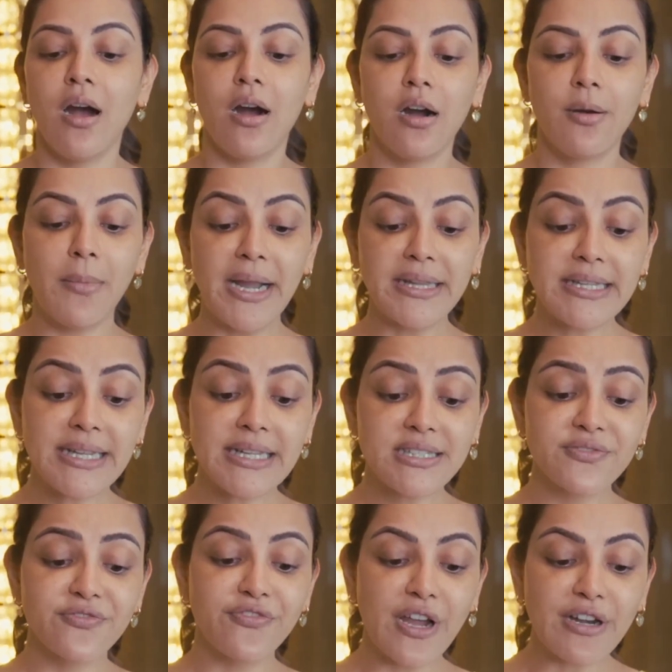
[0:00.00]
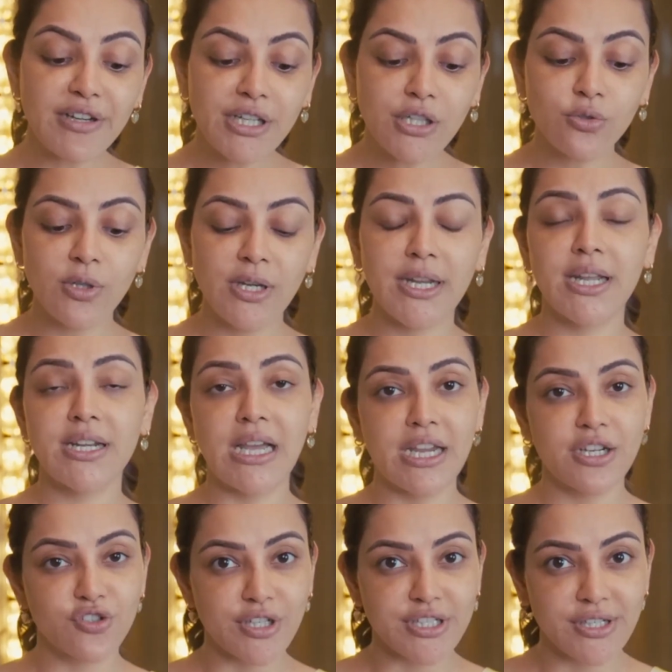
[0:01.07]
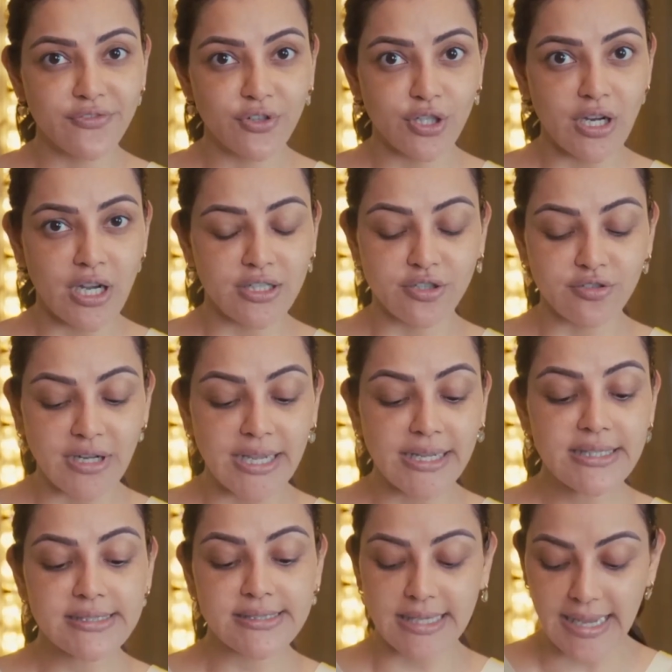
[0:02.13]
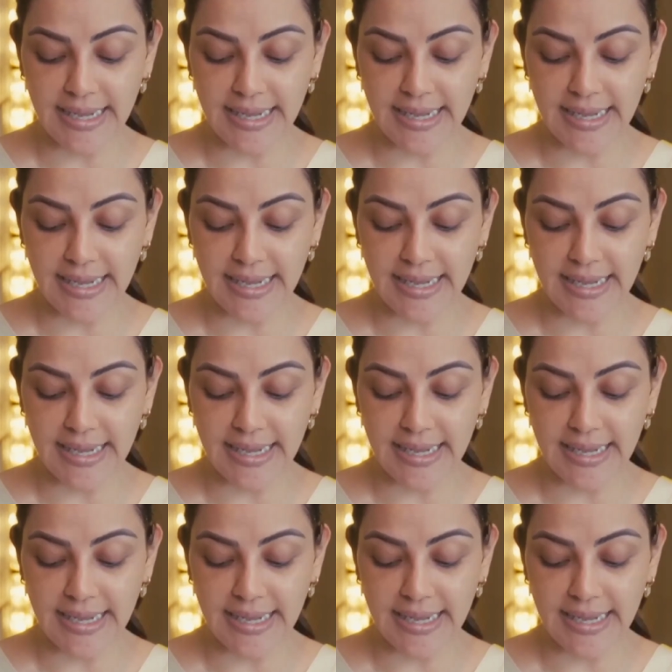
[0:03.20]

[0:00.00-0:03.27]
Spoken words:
I think it's very cooling and hydrating for your under eyes,